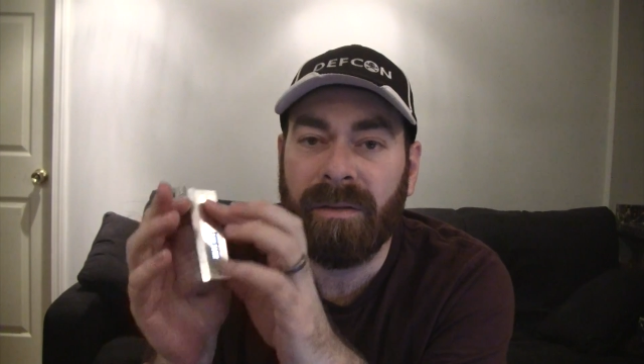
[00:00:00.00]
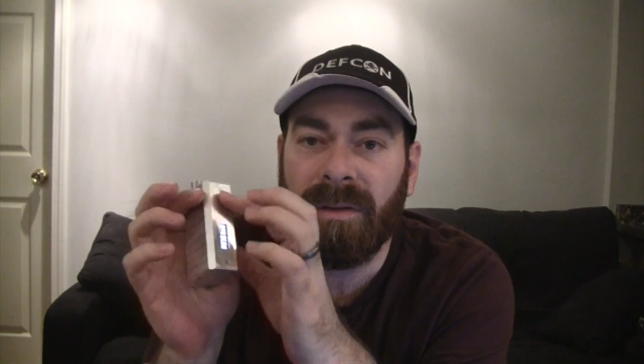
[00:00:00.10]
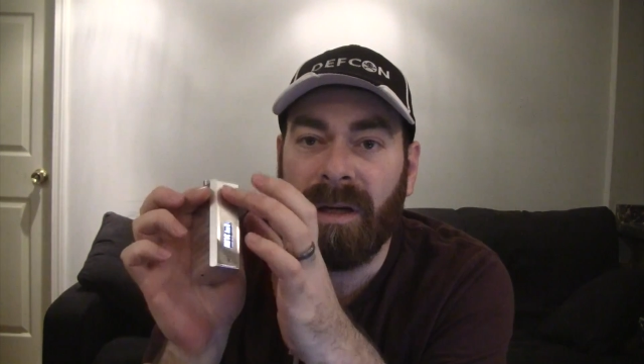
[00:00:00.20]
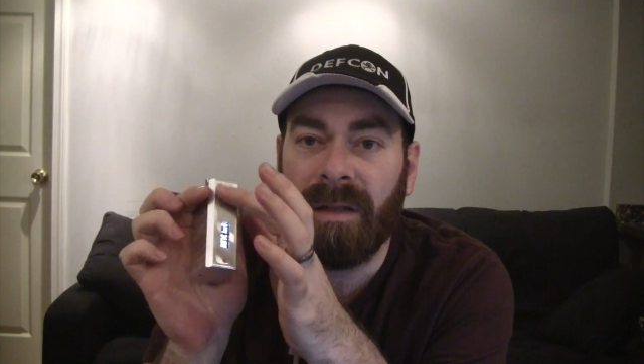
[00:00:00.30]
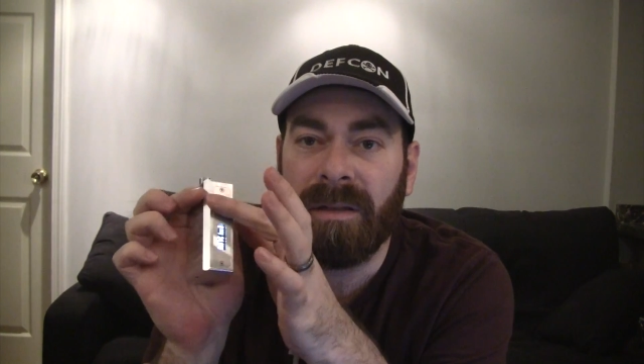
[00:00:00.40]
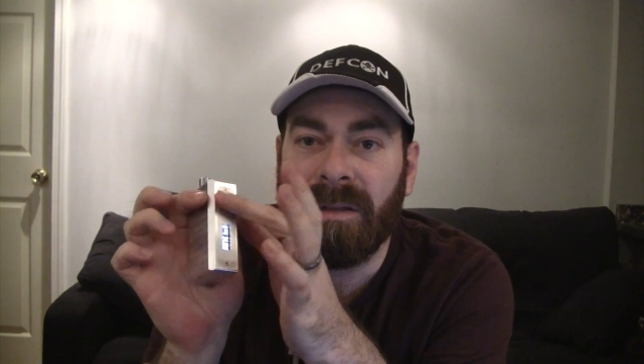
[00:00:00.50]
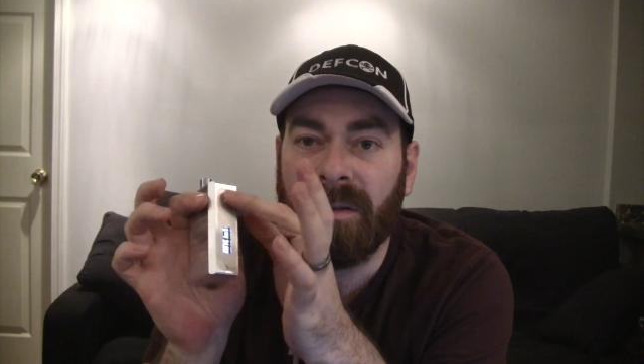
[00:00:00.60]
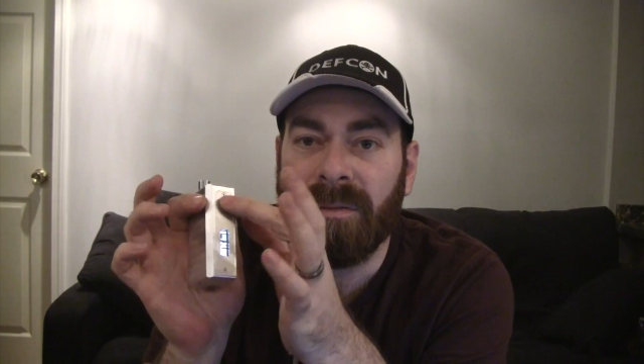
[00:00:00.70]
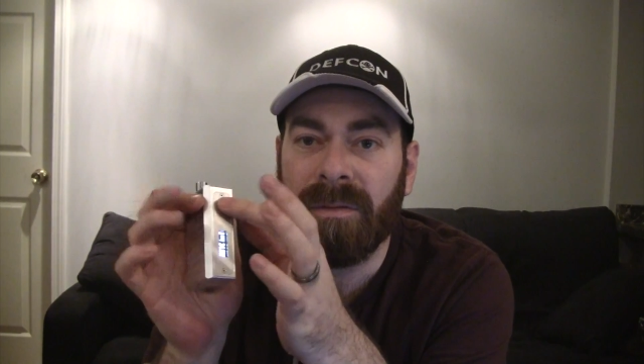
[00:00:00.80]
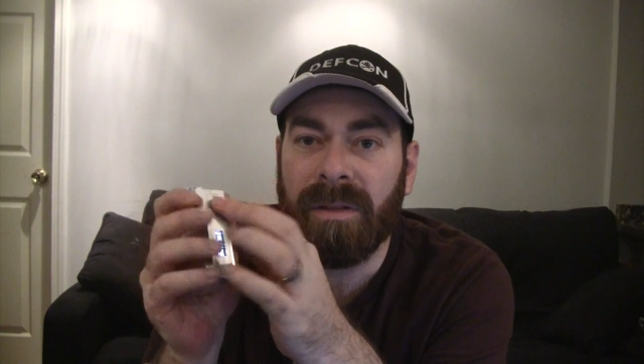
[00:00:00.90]
You got
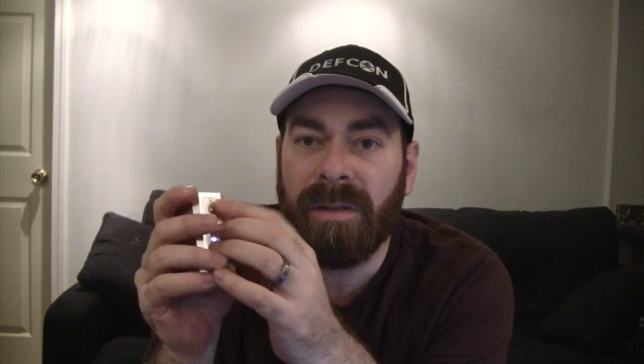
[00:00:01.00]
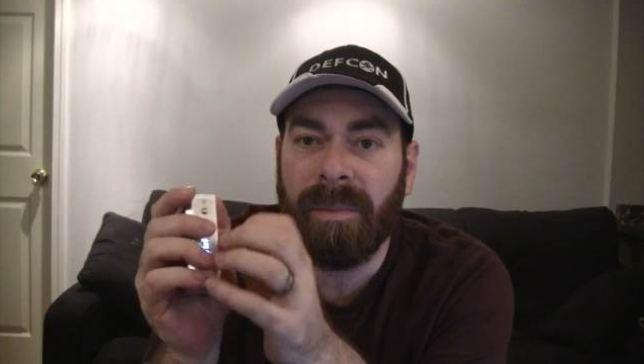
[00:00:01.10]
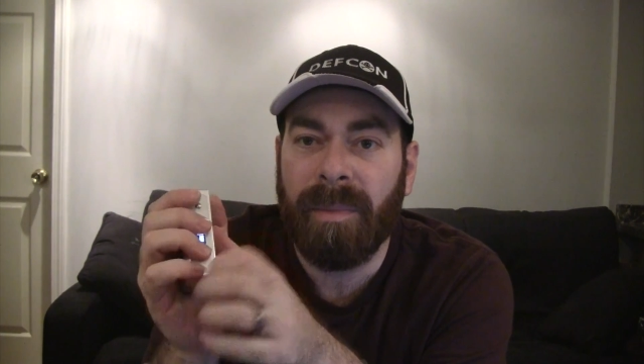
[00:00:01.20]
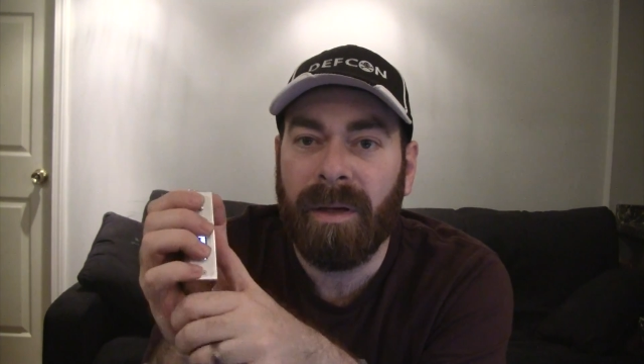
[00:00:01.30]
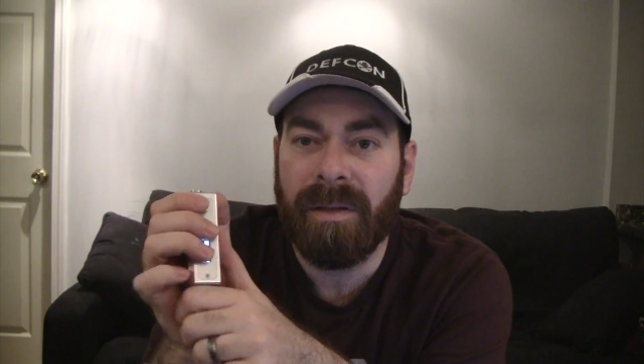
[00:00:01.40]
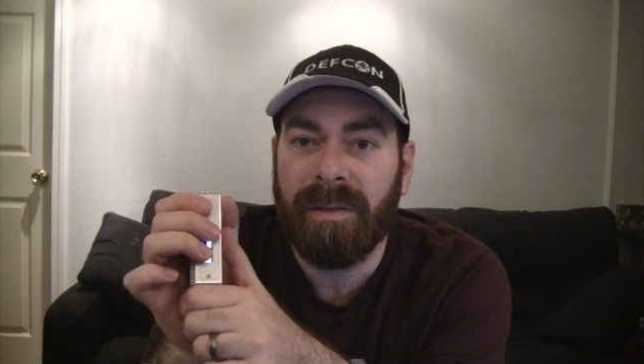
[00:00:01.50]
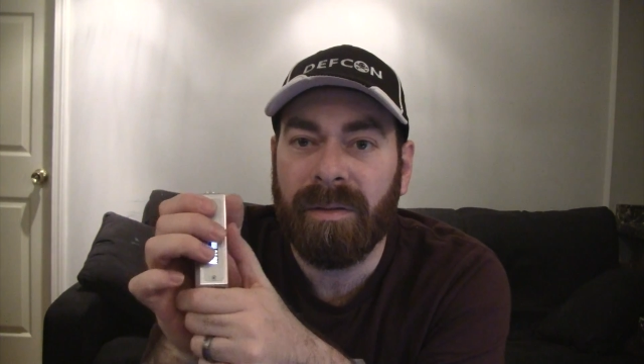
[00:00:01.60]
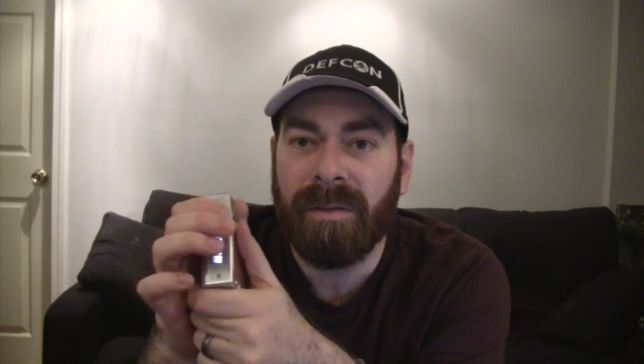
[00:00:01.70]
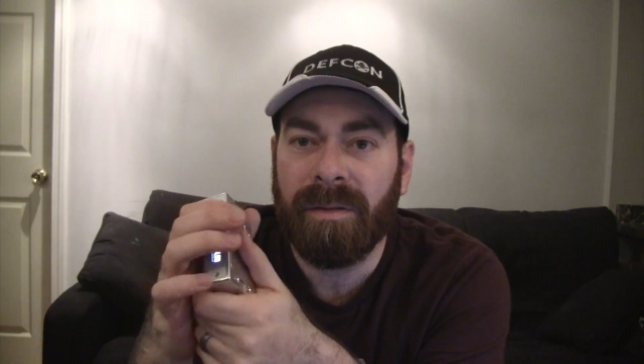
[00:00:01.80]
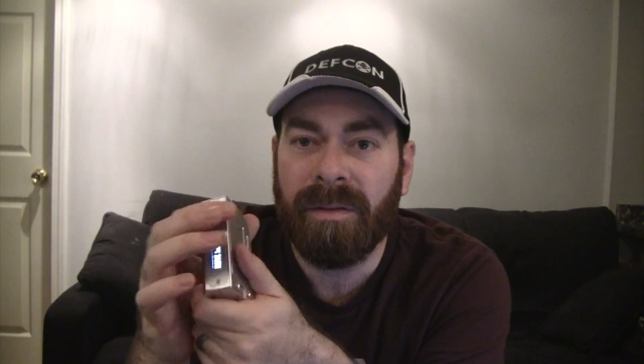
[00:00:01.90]
Sunbox,
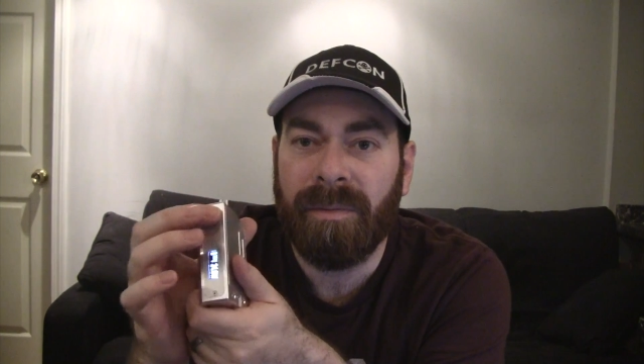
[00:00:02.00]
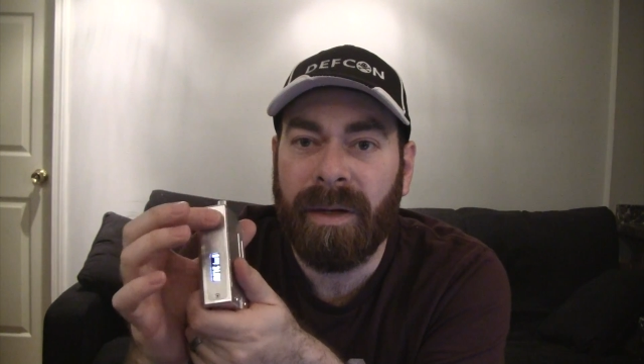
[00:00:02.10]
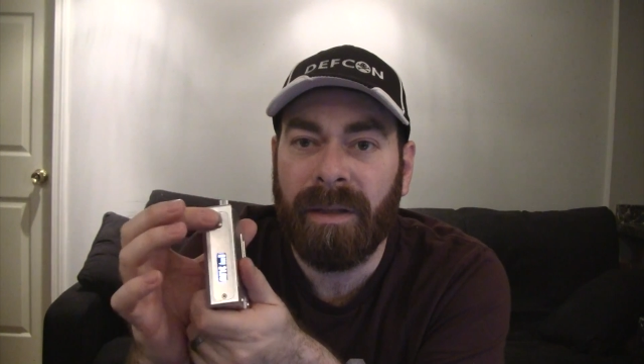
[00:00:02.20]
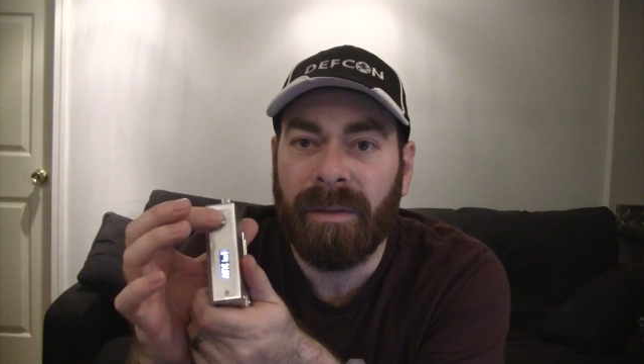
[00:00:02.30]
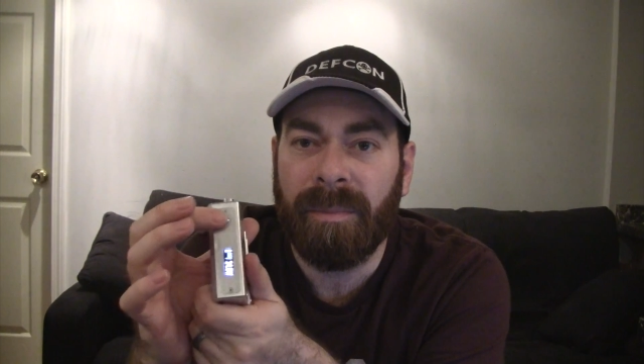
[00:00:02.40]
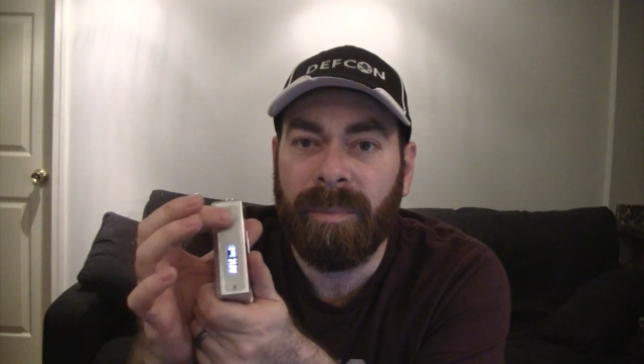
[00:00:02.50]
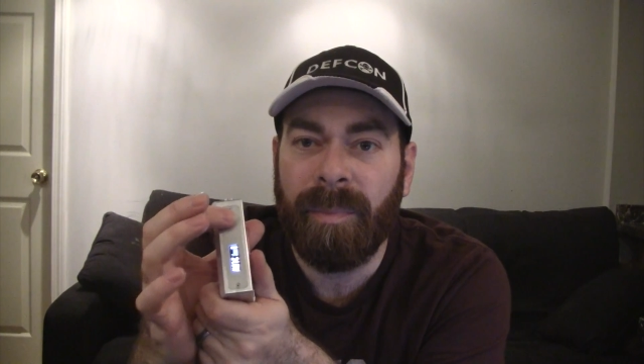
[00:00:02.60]
the regular